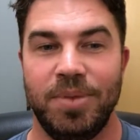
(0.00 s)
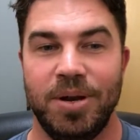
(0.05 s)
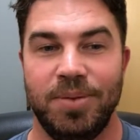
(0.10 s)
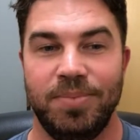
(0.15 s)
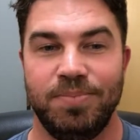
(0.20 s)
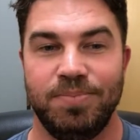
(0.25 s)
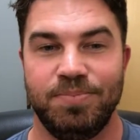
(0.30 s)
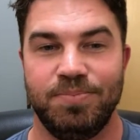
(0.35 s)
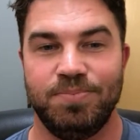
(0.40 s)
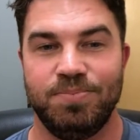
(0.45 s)
I
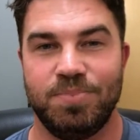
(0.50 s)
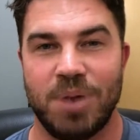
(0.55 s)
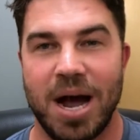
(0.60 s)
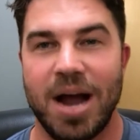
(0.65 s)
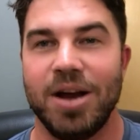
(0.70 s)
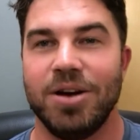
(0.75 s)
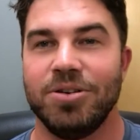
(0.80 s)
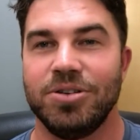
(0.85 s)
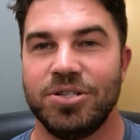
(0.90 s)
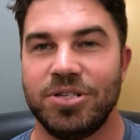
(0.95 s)
mean,
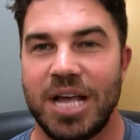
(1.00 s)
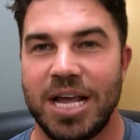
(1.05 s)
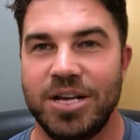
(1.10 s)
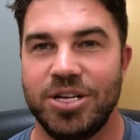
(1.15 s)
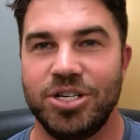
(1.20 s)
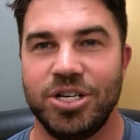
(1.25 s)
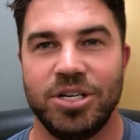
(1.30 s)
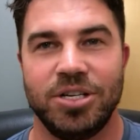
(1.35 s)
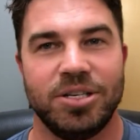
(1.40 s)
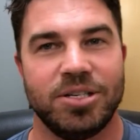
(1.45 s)
buyers
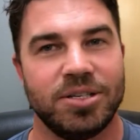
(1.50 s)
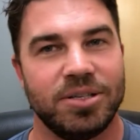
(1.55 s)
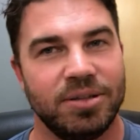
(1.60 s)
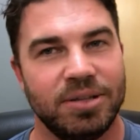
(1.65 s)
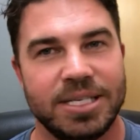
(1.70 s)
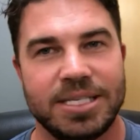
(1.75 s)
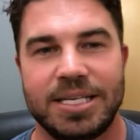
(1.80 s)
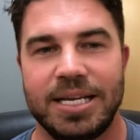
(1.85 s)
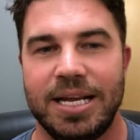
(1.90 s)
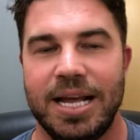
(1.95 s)

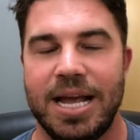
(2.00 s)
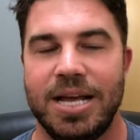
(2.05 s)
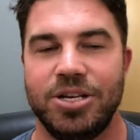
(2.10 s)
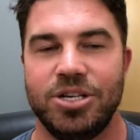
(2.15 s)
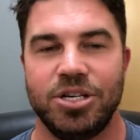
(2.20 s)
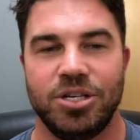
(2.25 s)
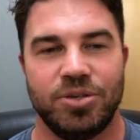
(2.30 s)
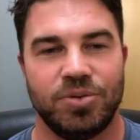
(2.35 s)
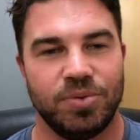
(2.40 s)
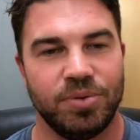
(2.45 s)
agents, listing
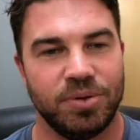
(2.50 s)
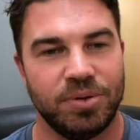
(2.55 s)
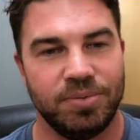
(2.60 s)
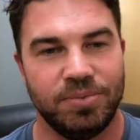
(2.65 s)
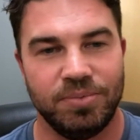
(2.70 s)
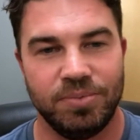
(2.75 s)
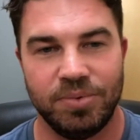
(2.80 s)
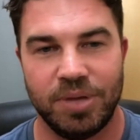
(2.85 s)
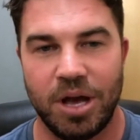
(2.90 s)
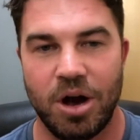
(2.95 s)
agents,
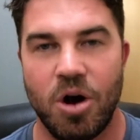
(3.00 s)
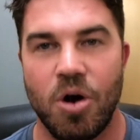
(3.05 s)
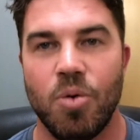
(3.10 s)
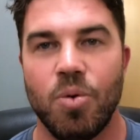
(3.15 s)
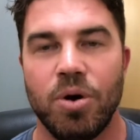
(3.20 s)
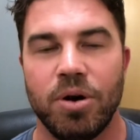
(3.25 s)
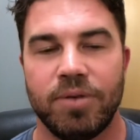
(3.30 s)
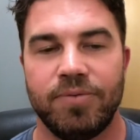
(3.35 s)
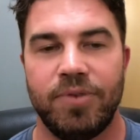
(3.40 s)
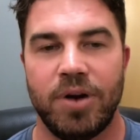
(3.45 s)
they
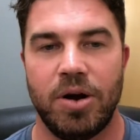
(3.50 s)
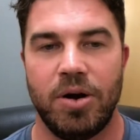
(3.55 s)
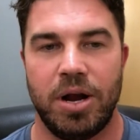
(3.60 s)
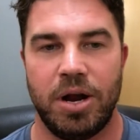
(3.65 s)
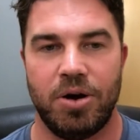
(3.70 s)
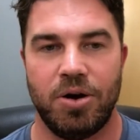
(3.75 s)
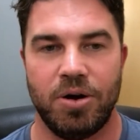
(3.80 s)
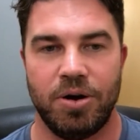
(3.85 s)
all work very